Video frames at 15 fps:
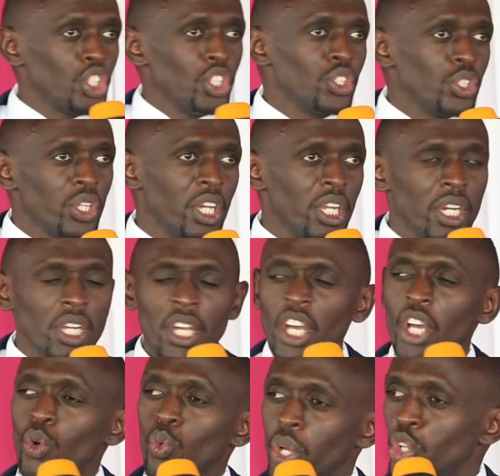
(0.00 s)
children.
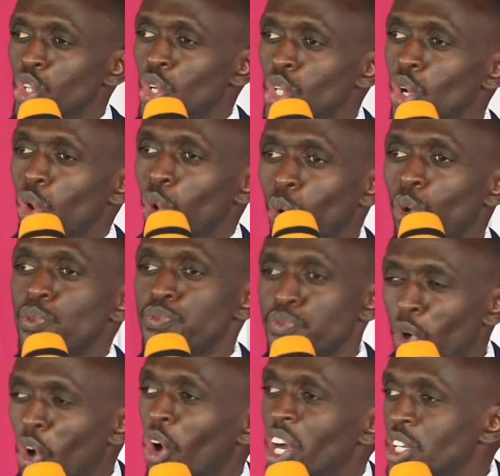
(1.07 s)
We don't look
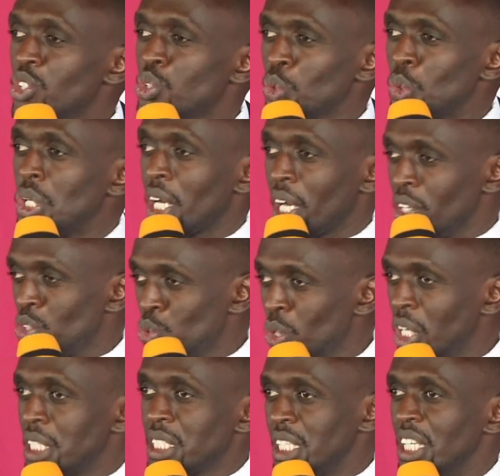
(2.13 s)
forward to
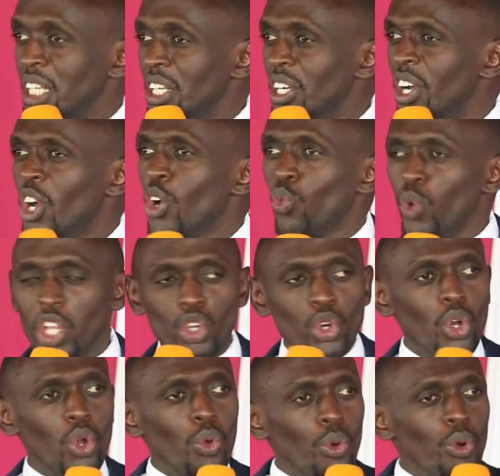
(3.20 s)
graduating. We
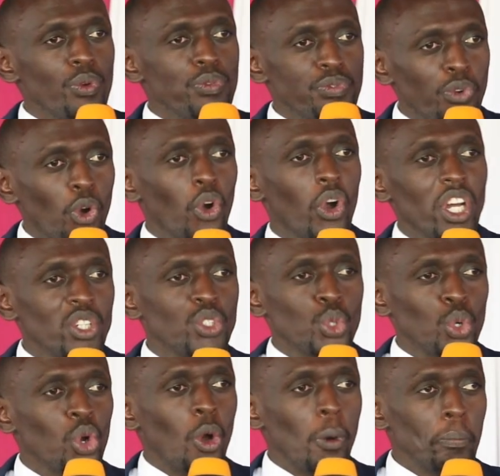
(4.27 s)
don't look forward
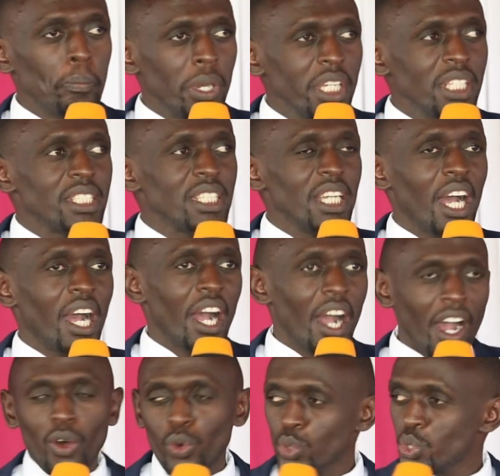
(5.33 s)
to completing a
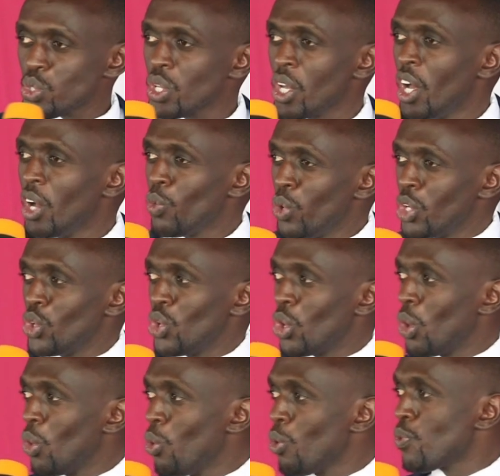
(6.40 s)
house. We
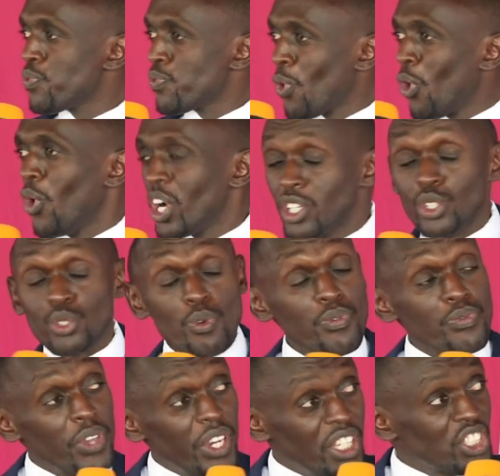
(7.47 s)
don't look forward to
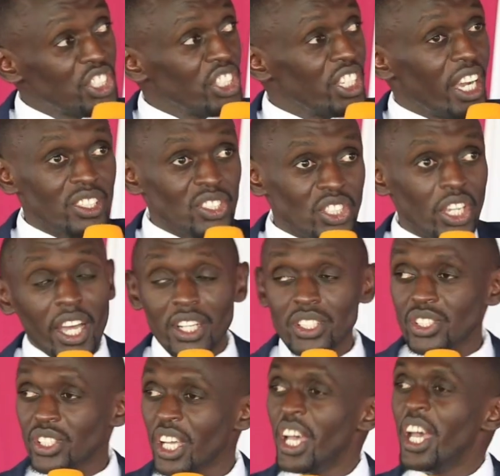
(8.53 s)
finishing a
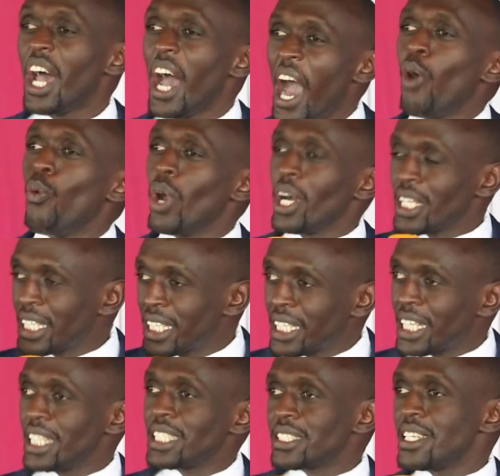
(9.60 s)
church. Our
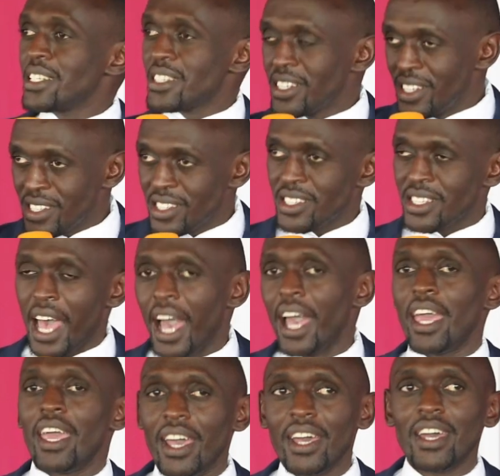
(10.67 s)
greatest
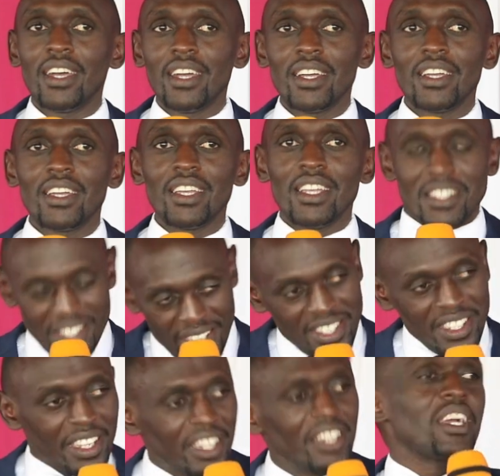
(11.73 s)
desire is the
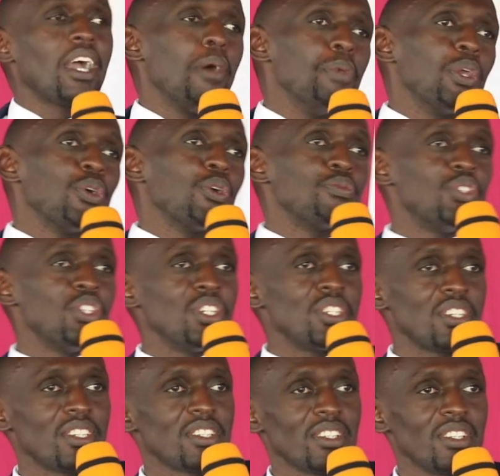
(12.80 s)
second coming of Jesus.